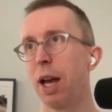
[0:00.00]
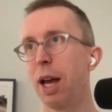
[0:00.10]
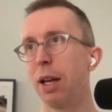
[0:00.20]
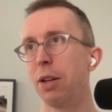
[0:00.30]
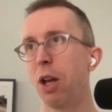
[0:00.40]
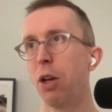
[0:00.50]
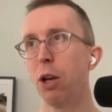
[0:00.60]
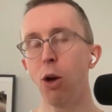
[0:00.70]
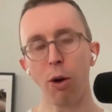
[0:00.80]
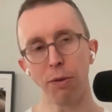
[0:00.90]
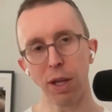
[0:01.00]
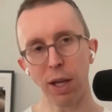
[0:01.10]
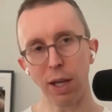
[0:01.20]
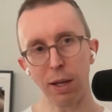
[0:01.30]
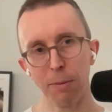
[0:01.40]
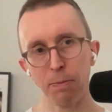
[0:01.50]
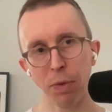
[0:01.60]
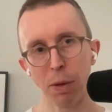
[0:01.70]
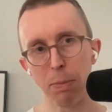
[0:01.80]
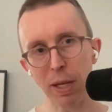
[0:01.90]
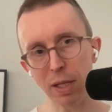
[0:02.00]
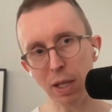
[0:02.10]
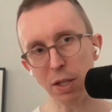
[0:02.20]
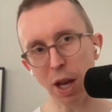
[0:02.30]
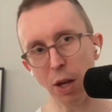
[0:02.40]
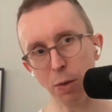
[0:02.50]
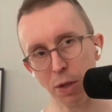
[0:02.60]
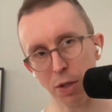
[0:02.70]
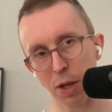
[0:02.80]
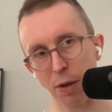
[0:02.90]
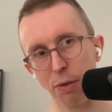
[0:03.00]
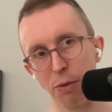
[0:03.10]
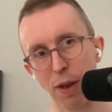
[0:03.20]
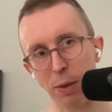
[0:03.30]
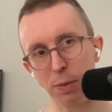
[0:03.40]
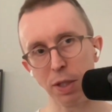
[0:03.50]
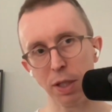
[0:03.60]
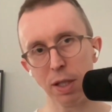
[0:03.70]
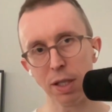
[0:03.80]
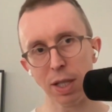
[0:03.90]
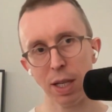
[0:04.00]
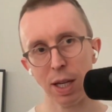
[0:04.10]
a lot of the business owners and founders